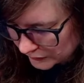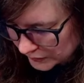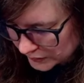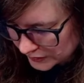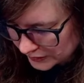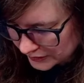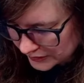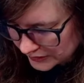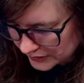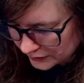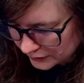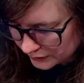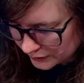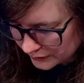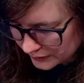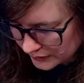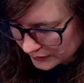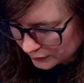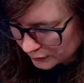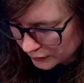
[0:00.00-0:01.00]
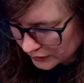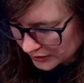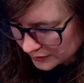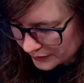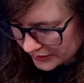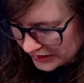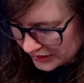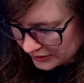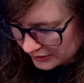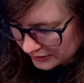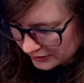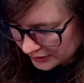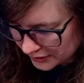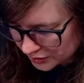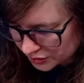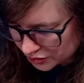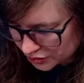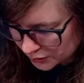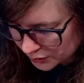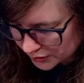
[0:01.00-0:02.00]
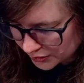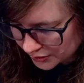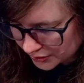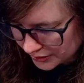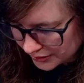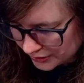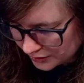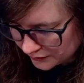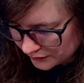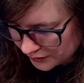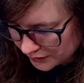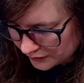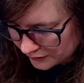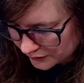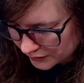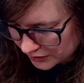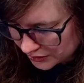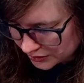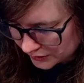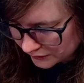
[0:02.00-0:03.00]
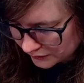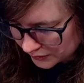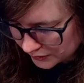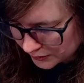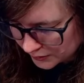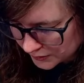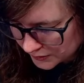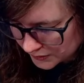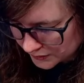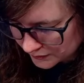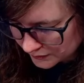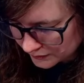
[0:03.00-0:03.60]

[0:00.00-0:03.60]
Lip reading: what would the word be? Like a shorter interview for each of those?